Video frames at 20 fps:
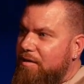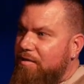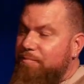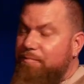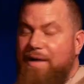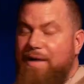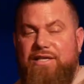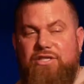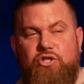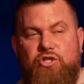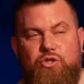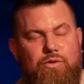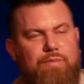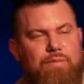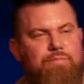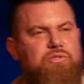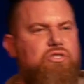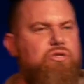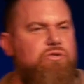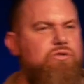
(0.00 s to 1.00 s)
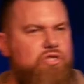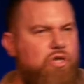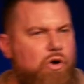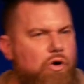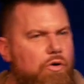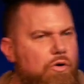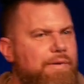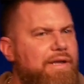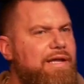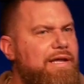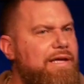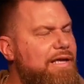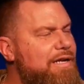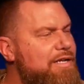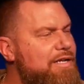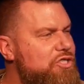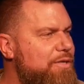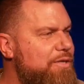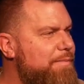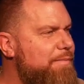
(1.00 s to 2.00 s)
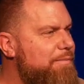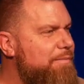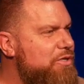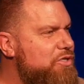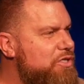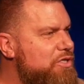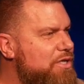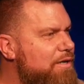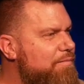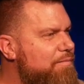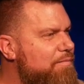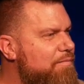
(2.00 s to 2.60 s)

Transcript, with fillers: my swimsuit told me to get a gym membership.